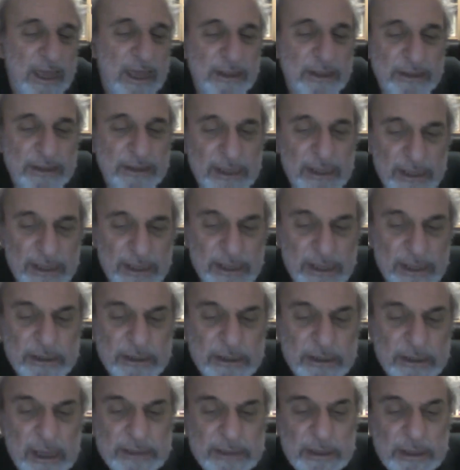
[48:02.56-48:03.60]
They
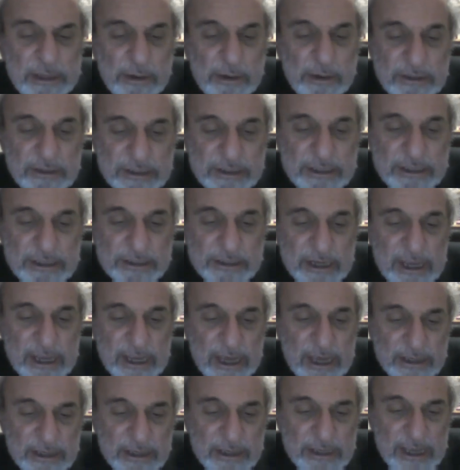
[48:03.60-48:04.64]
had no idea that he
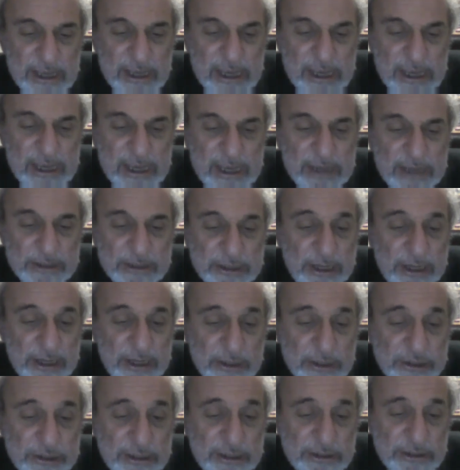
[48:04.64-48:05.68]
had this
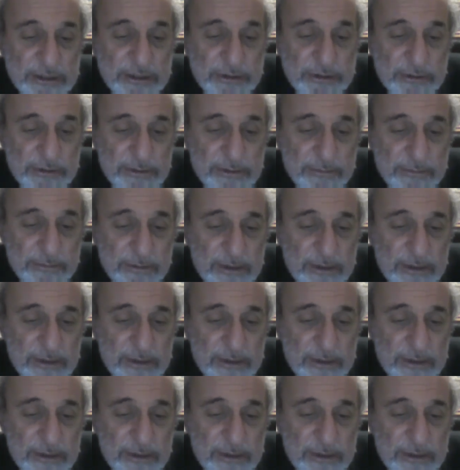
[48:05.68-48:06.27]
other side to him.